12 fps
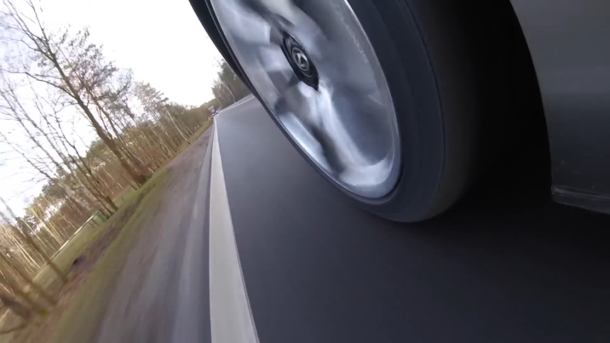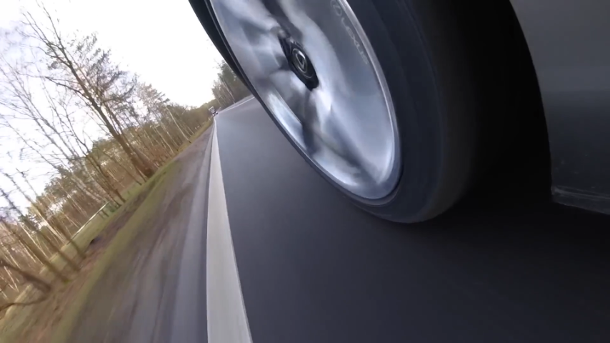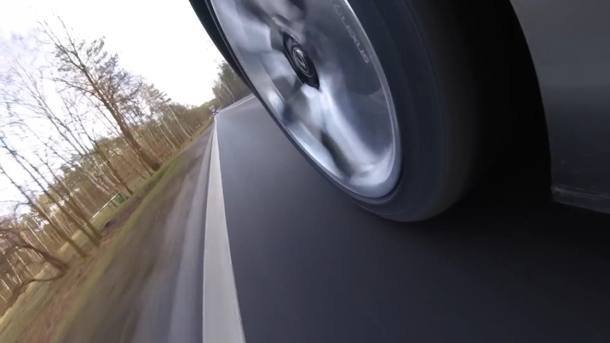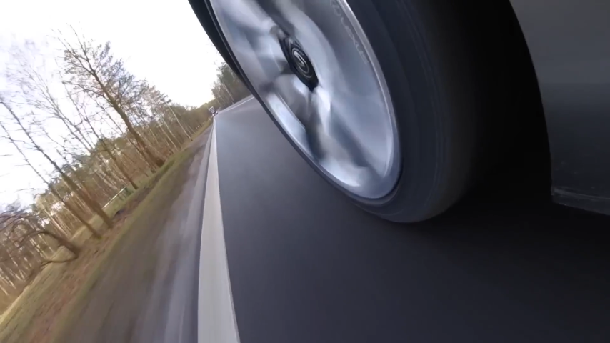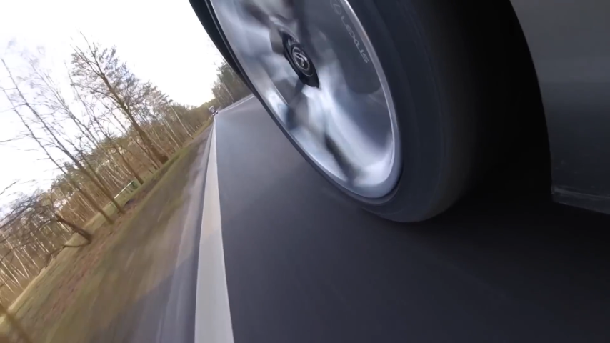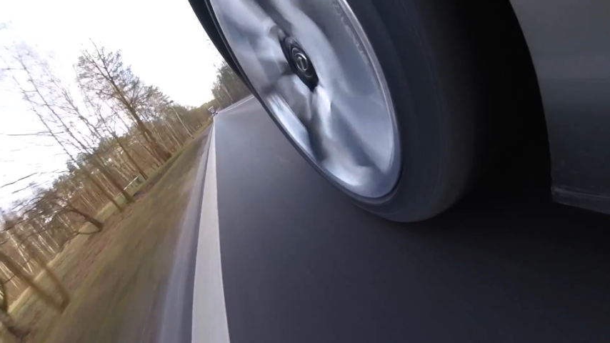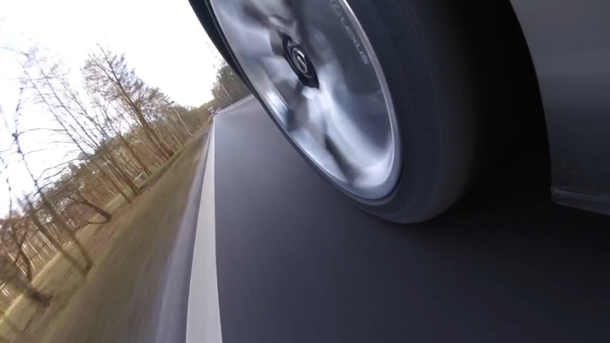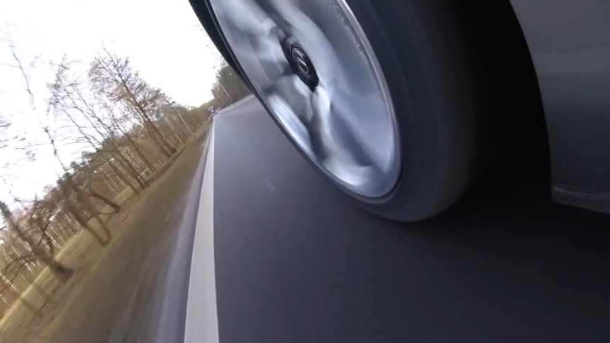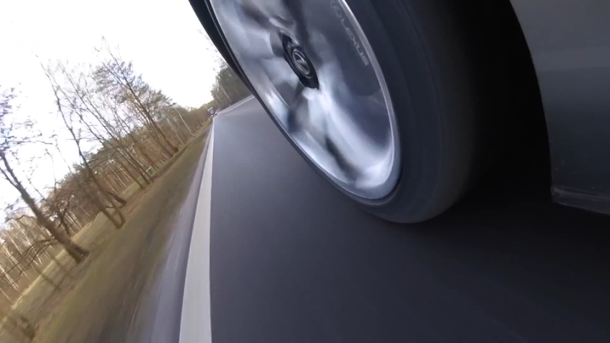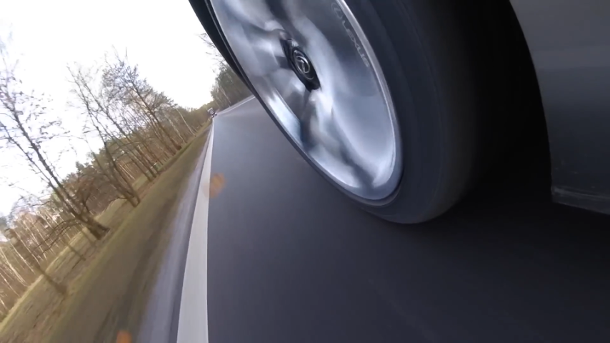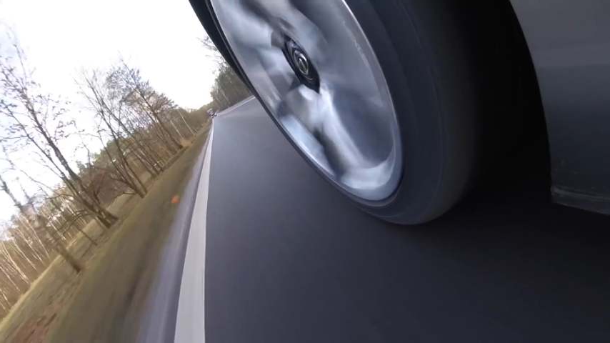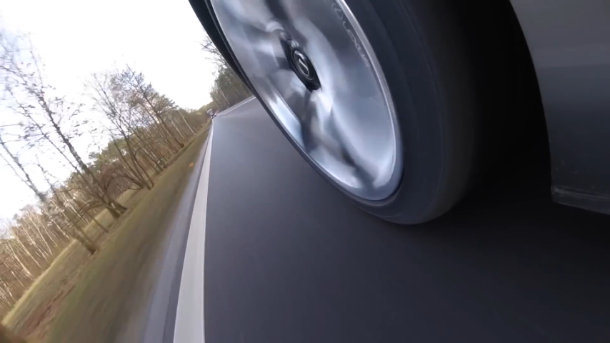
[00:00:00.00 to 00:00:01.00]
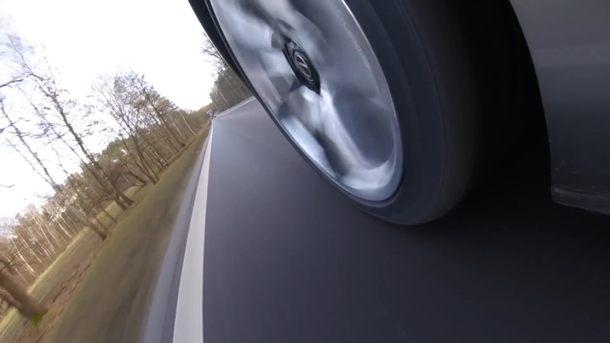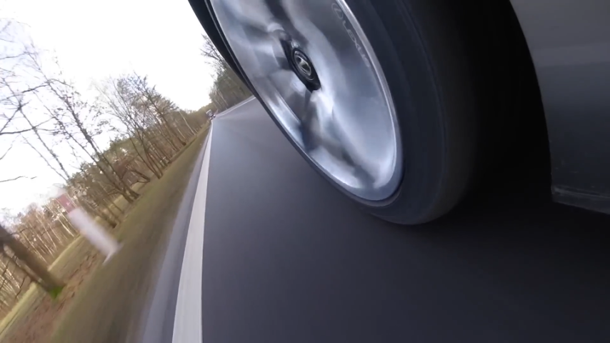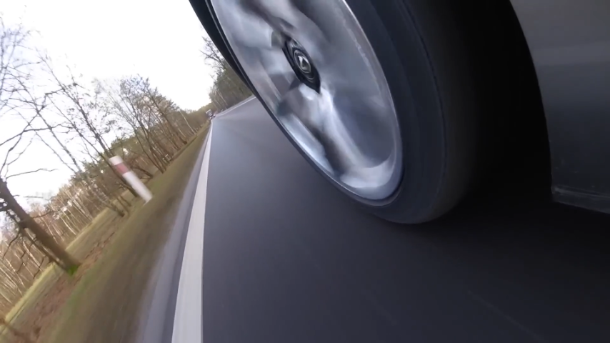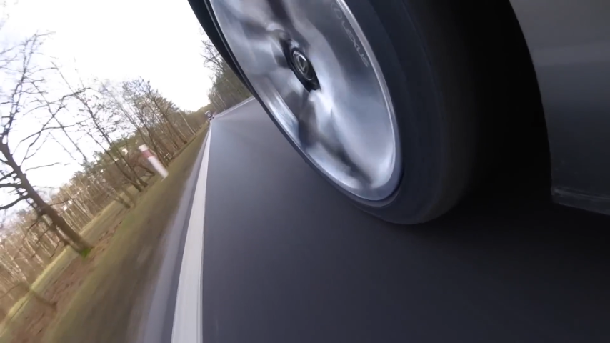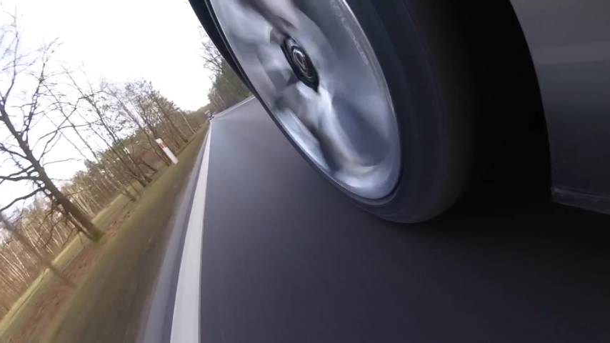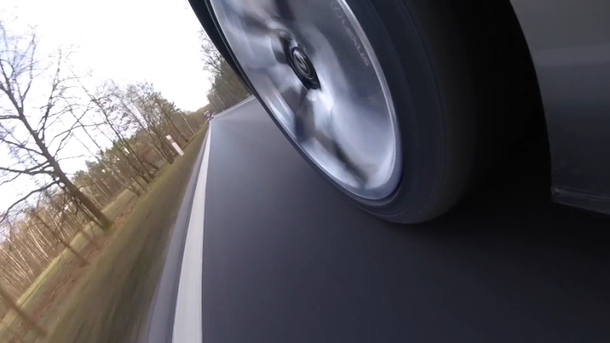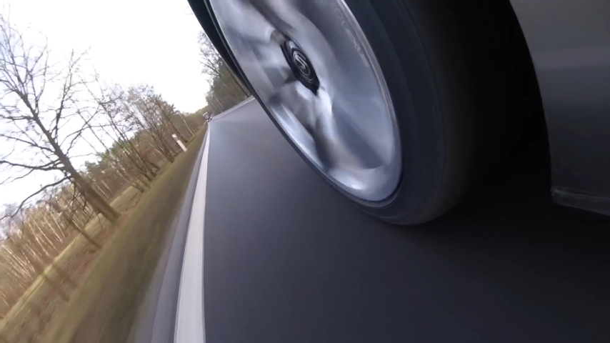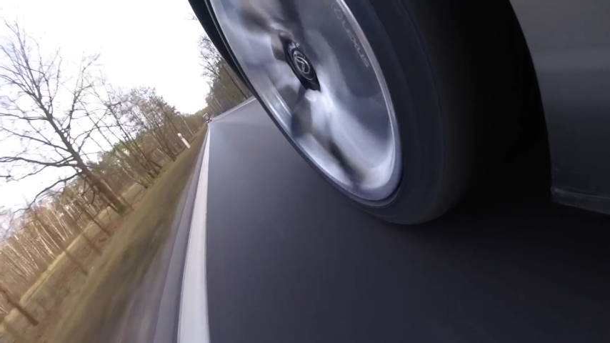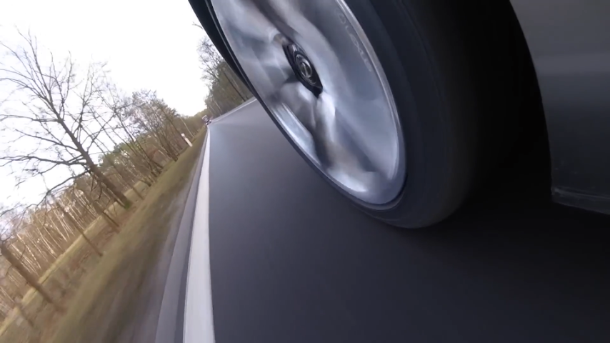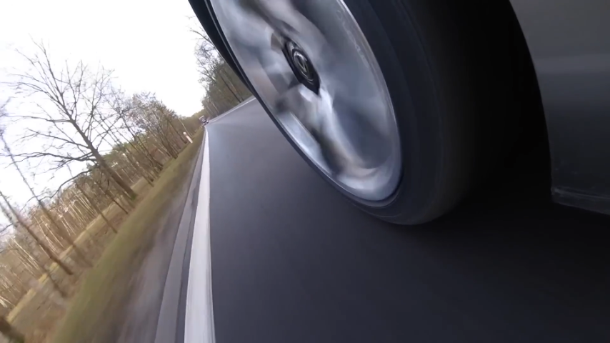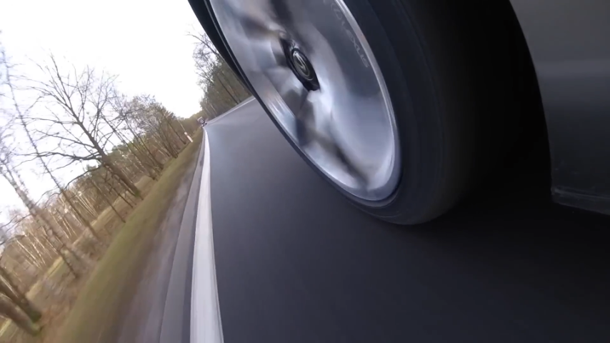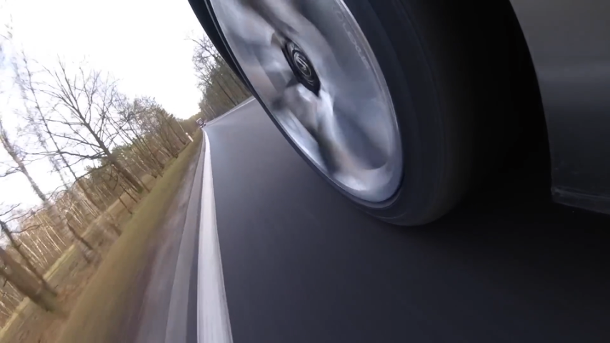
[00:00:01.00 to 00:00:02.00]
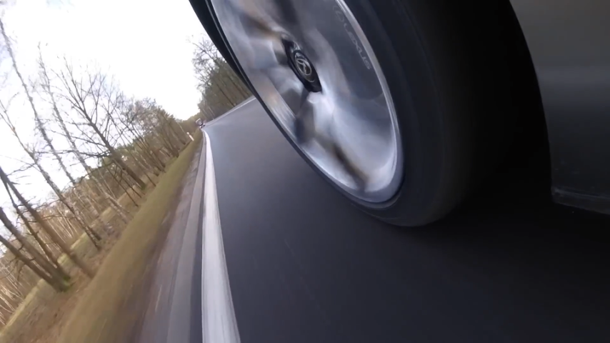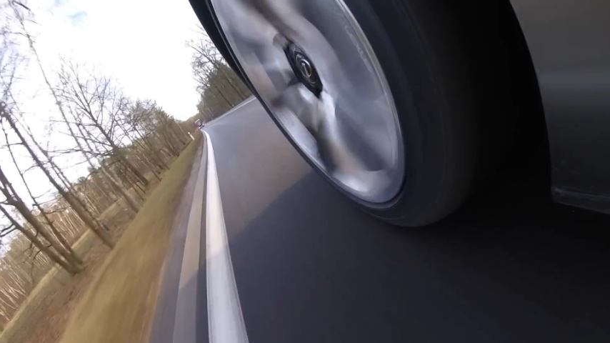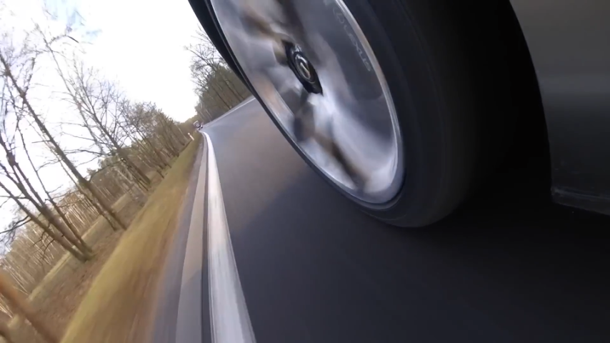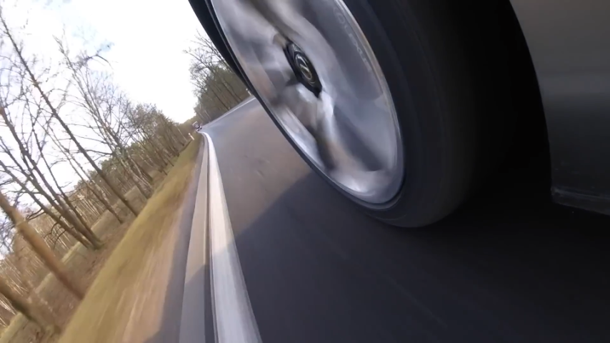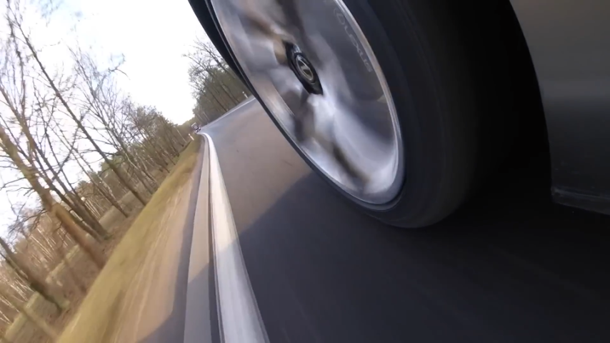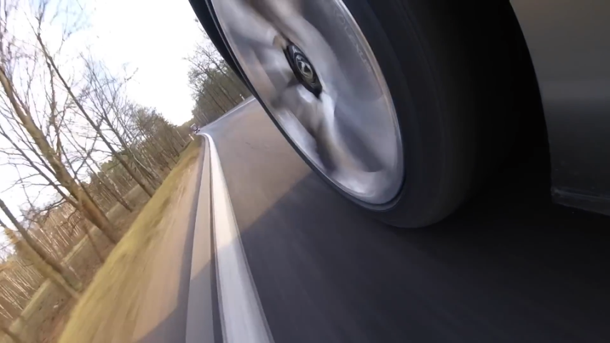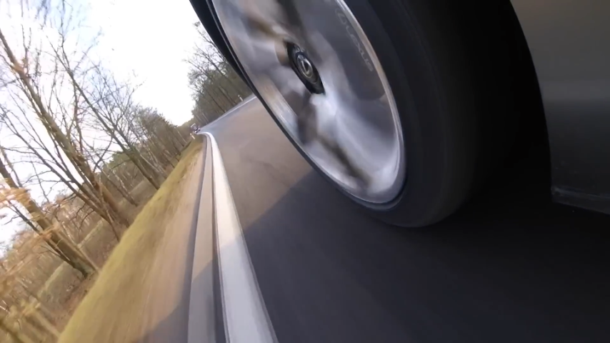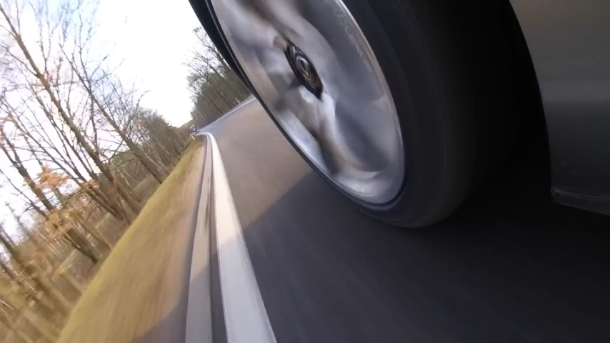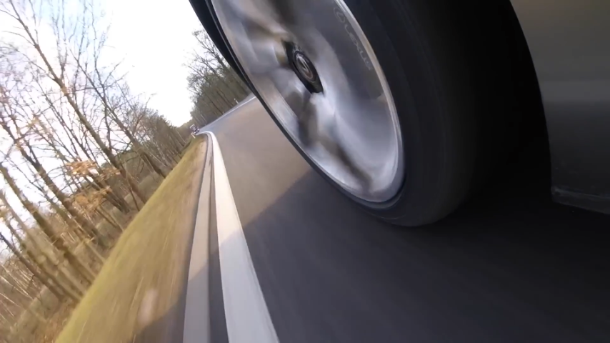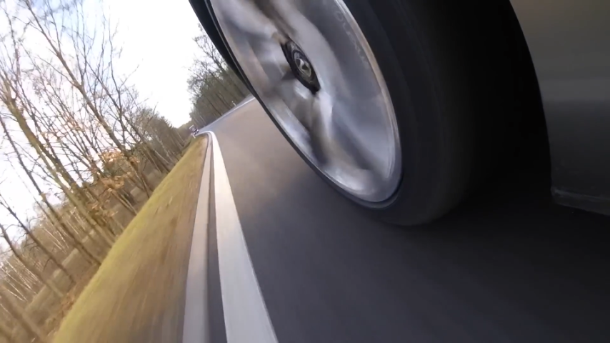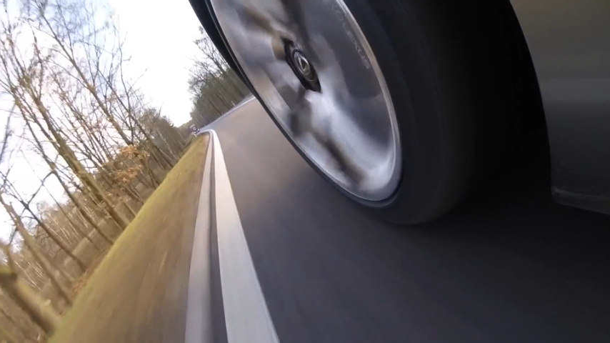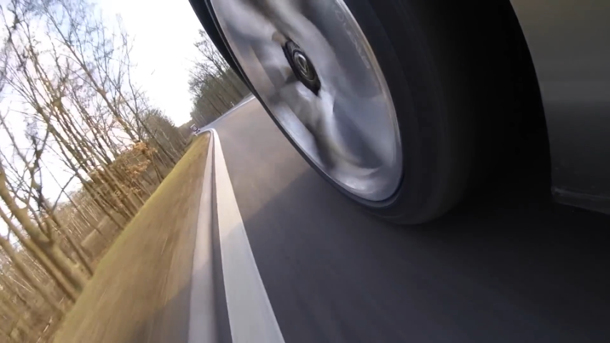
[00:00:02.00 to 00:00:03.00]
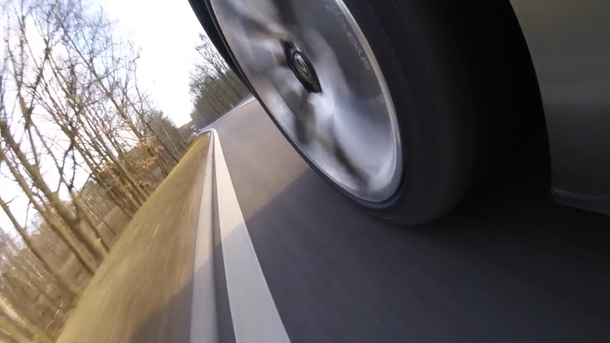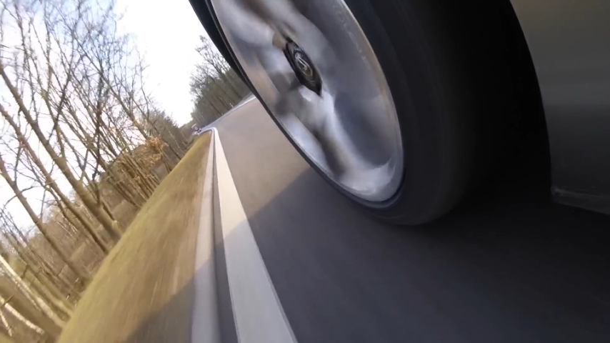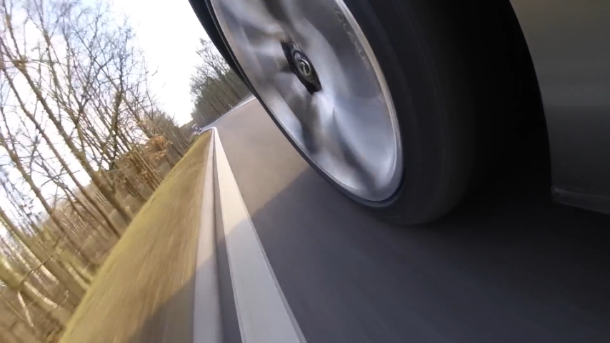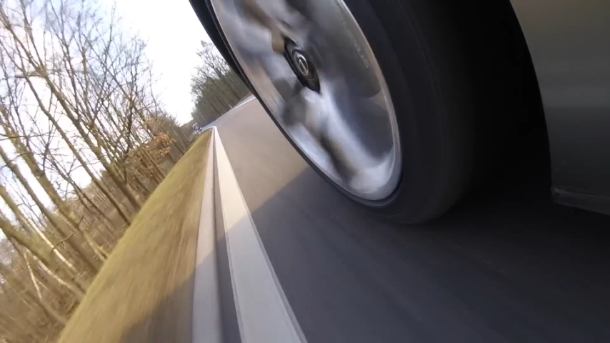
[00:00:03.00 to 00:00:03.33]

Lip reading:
No face is visible, so there are no lips to read.